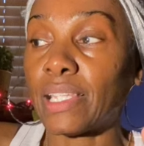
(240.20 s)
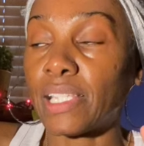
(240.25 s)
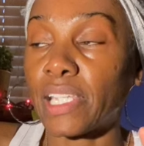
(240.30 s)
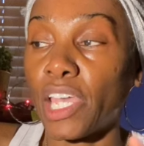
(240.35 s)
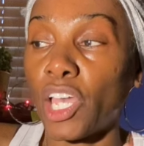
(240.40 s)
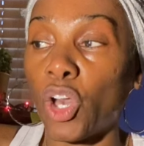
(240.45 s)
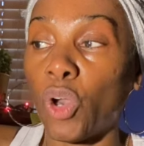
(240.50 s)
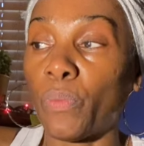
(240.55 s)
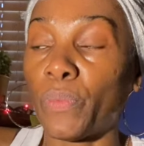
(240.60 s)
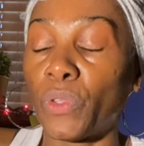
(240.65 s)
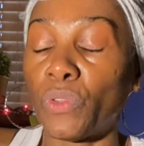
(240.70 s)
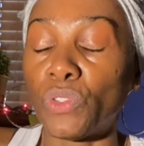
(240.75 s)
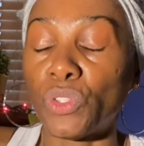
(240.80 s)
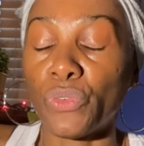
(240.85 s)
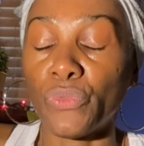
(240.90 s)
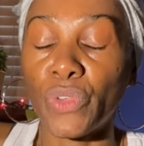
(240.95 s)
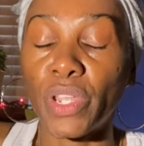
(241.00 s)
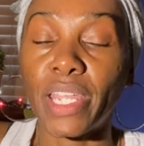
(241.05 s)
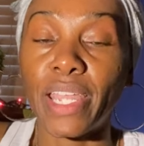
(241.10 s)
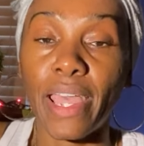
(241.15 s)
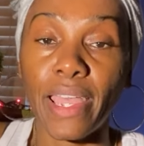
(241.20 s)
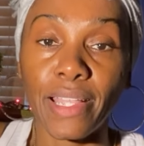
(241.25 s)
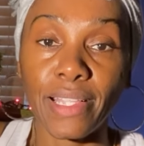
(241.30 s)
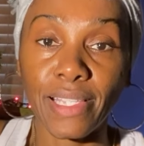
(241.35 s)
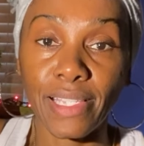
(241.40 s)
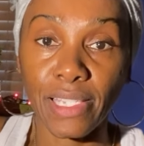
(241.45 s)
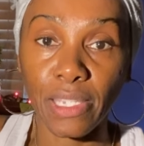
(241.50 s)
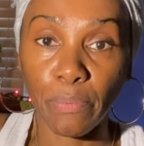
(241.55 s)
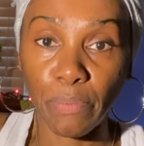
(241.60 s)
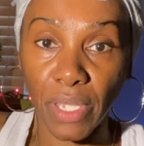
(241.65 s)
to help you to regain
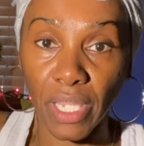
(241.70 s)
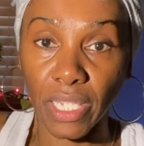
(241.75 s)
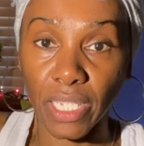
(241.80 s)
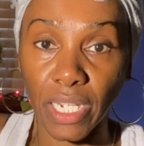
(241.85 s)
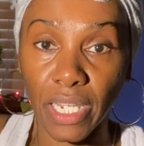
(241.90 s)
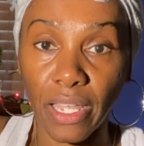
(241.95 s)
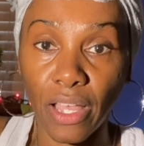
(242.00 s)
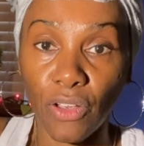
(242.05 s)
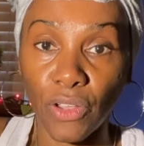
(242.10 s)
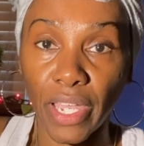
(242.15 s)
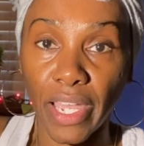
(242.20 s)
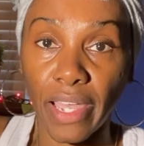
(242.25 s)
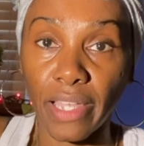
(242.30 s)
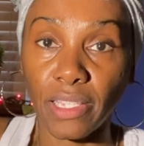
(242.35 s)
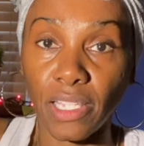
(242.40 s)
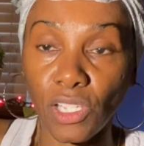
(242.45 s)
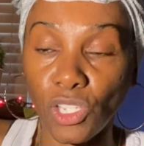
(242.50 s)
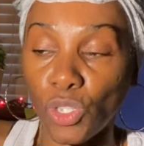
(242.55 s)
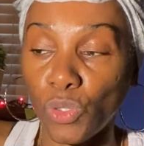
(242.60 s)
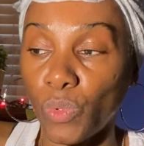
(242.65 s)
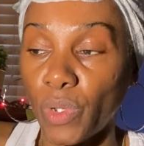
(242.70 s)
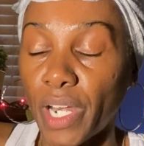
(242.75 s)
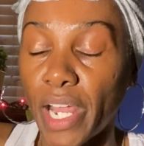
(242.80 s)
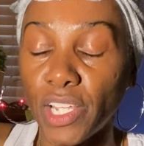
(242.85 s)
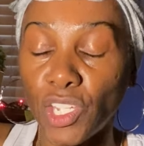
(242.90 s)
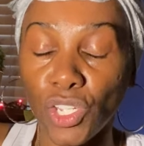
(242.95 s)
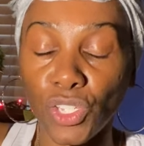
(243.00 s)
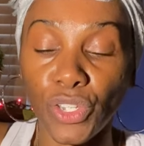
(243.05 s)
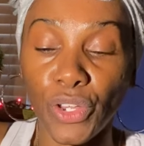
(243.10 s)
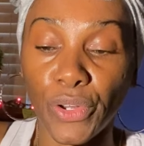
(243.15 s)
stability, okay? This is what I
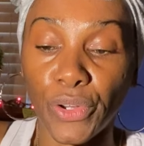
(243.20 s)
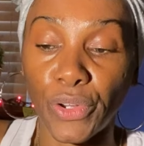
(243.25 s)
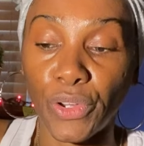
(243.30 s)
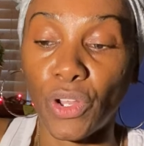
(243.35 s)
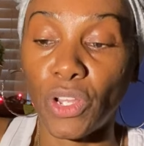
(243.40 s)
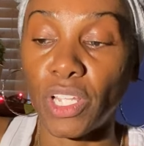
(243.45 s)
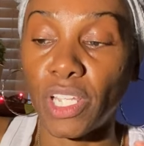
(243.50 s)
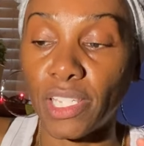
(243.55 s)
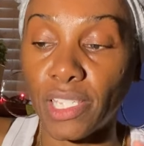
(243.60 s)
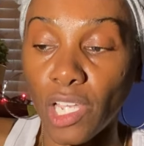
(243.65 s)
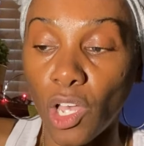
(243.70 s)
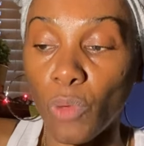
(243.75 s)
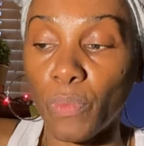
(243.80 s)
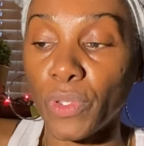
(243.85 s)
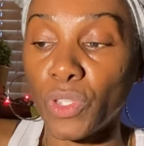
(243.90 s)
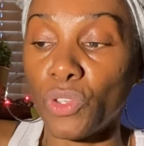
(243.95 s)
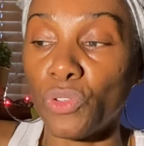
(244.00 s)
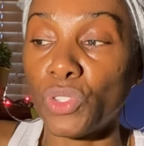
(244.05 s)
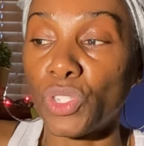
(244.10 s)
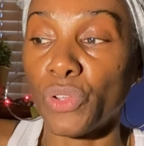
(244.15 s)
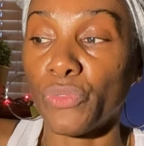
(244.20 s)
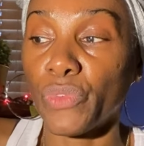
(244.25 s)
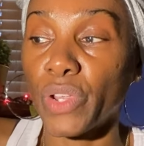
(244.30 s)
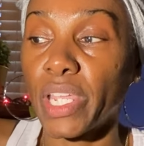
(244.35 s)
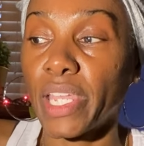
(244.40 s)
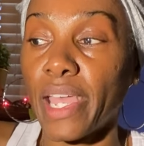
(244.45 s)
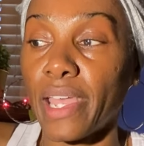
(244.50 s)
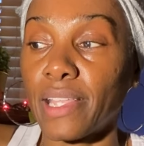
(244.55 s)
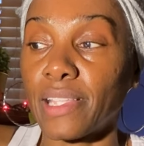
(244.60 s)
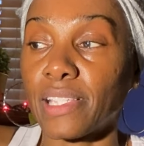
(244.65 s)
just heard. It's helping you to
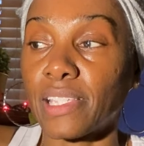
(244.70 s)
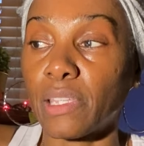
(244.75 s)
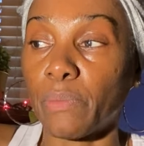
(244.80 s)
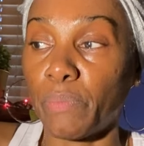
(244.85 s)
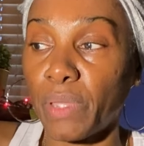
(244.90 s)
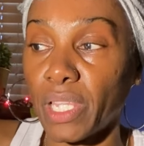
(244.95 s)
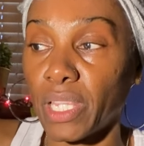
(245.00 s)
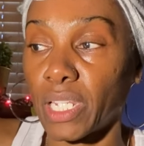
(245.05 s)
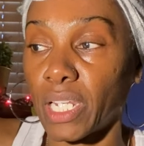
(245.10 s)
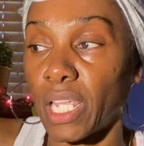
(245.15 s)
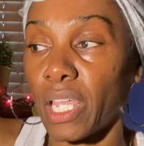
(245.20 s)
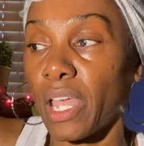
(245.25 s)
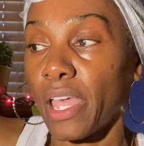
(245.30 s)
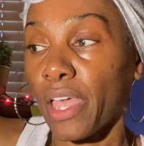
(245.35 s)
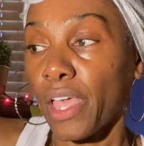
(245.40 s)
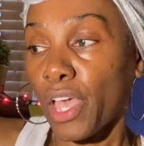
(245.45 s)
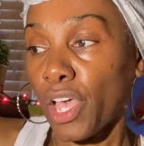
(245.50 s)
regain stability.